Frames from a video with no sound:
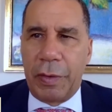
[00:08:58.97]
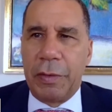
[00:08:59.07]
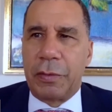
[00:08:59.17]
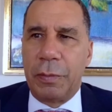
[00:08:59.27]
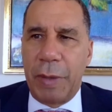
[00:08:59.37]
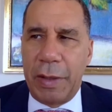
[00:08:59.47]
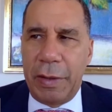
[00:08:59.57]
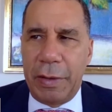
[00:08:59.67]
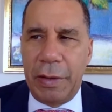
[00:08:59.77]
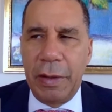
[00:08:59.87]
And in
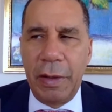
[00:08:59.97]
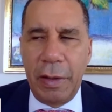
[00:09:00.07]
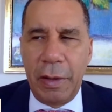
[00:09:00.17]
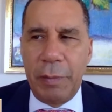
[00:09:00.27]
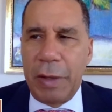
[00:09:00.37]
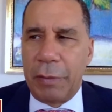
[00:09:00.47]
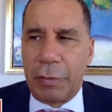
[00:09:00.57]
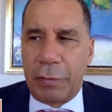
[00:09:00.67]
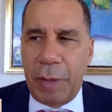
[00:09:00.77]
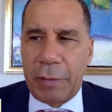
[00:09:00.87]
many
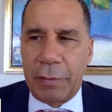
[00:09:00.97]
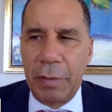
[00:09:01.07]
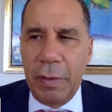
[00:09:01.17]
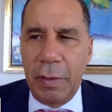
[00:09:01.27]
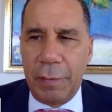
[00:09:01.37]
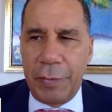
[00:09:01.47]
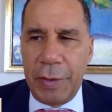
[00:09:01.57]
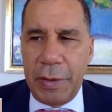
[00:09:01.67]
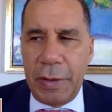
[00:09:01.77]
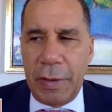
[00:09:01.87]
respects,
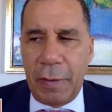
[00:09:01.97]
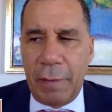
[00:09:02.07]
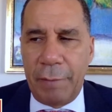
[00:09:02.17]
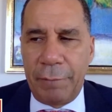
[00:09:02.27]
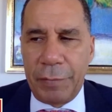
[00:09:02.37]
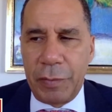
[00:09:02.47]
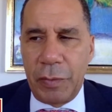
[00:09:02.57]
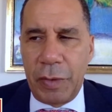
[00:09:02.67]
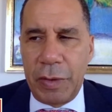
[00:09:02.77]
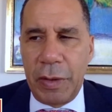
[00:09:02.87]
the
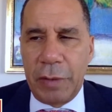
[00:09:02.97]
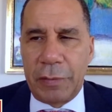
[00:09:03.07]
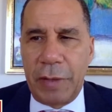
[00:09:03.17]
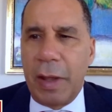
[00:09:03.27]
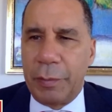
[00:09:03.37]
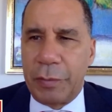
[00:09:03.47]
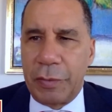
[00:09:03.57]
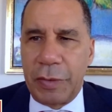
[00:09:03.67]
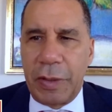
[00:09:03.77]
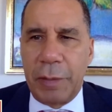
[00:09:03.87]
attempt
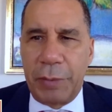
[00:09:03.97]
to get